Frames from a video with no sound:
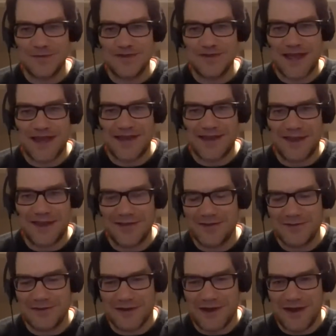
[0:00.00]
It was psychedelic,
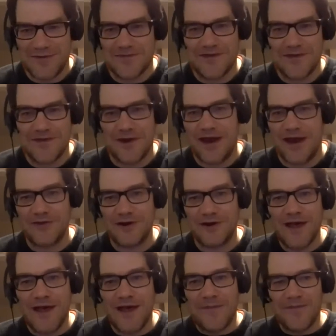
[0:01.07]
or the name of it, whatever.